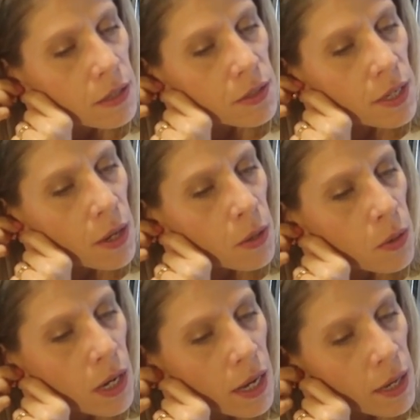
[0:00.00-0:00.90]

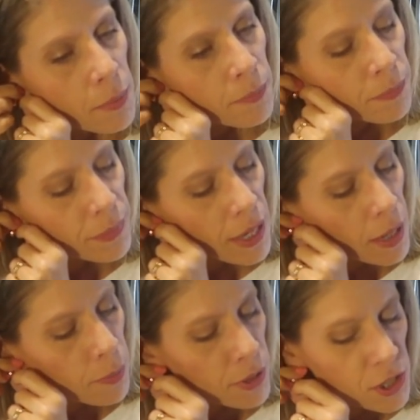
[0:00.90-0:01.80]
So um,
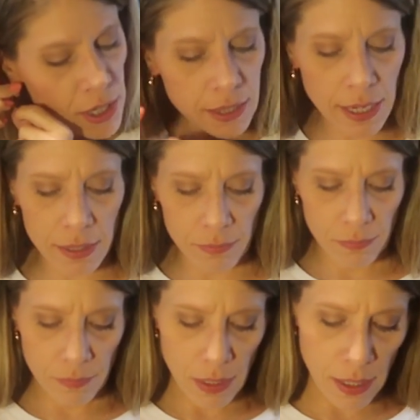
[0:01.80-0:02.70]
I appreciate that.
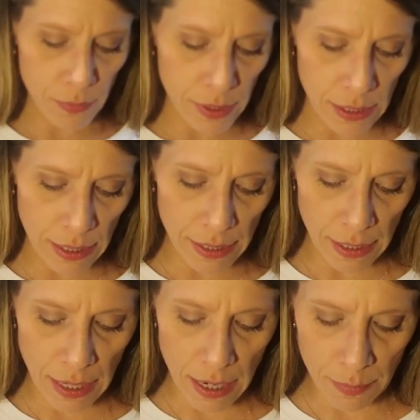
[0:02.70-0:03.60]
I really like
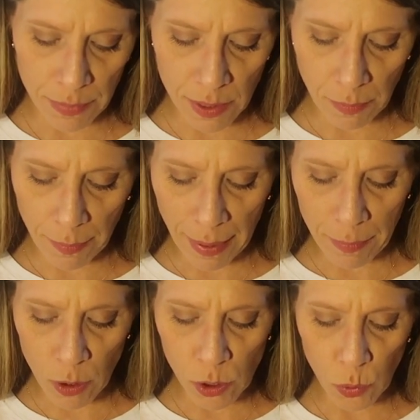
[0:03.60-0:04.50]
it. Um, some of my
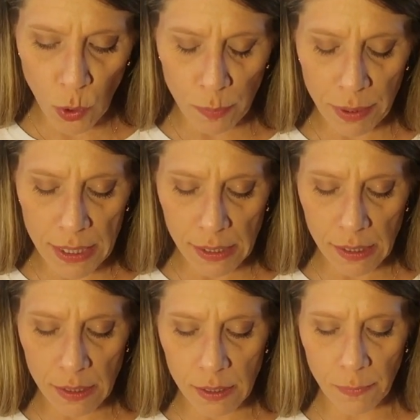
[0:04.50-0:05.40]
most worn
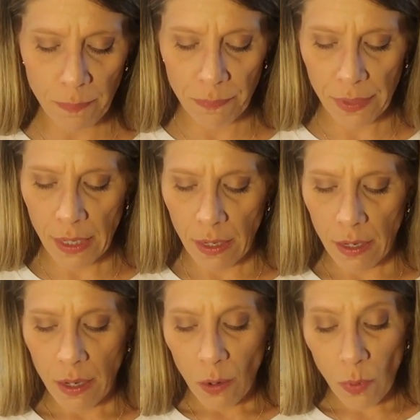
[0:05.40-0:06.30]
pieces,
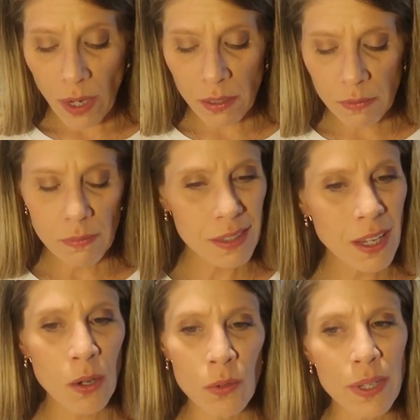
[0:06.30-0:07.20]
well,
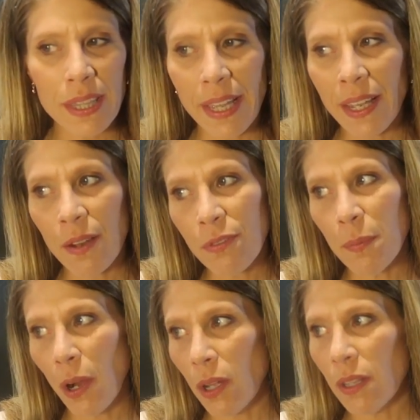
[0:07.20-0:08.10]
no, they come
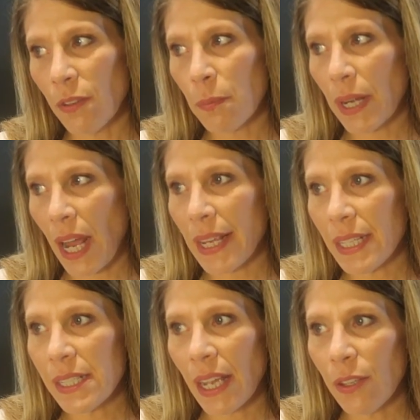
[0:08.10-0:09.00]
from all of them, but I
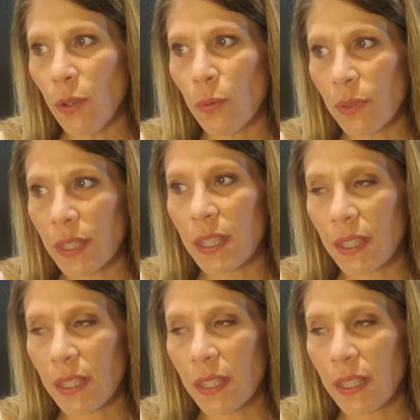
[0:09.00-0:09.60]
can tell you,